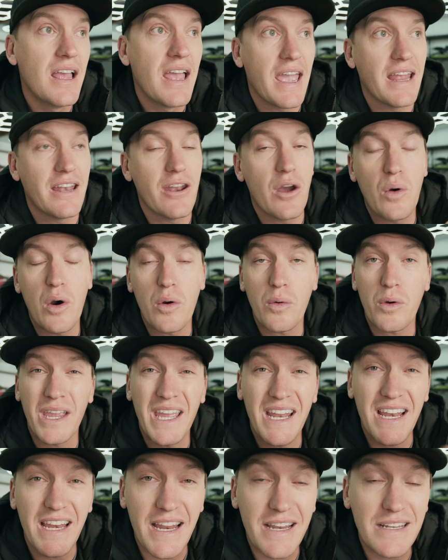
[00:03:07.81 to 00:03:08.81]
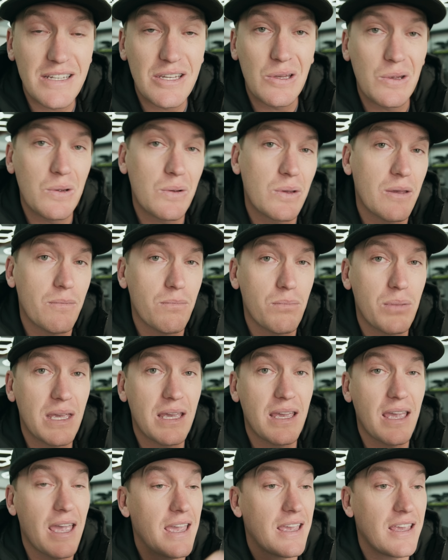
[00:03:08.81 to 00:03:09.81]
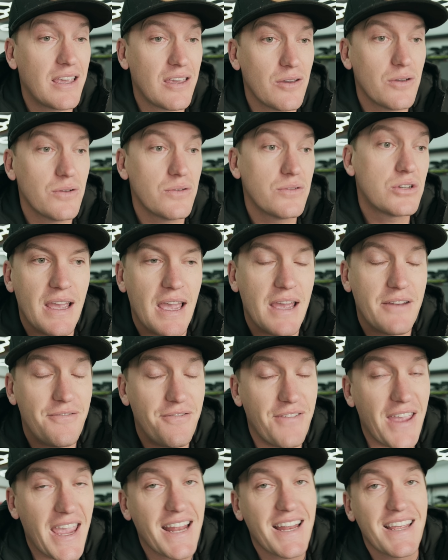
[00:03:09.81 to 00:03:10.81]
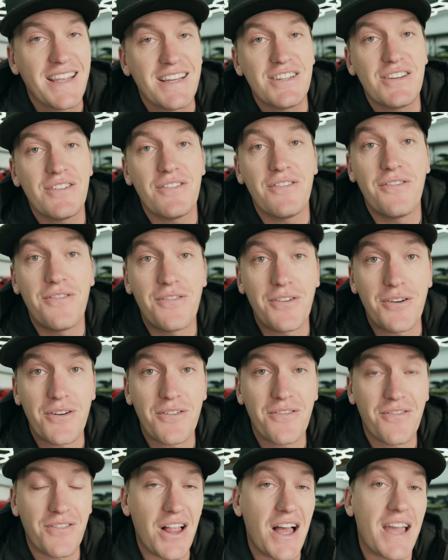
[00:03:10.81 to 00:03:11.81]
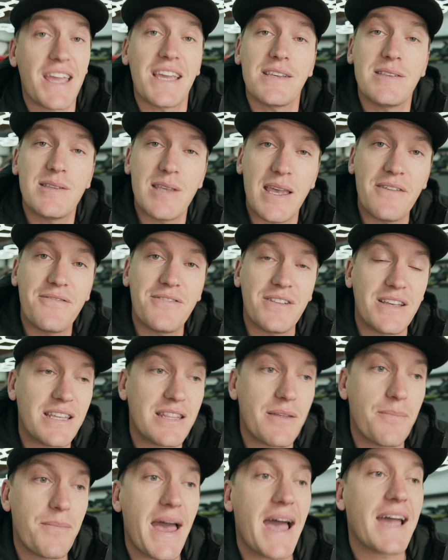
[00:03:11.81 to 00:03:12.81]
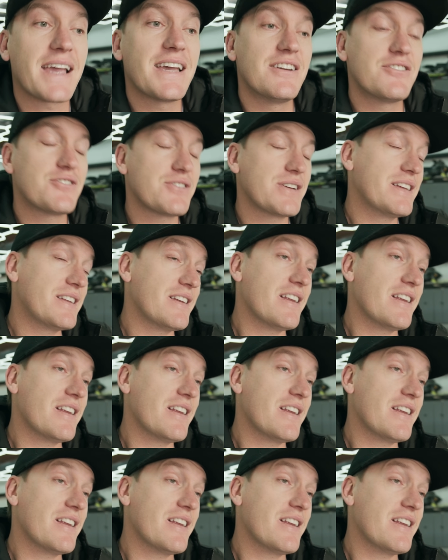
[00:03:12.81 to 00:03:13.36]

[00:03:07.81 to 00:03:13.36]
and know what we're getting into can be a huge advantage for flying safely in the backcountry.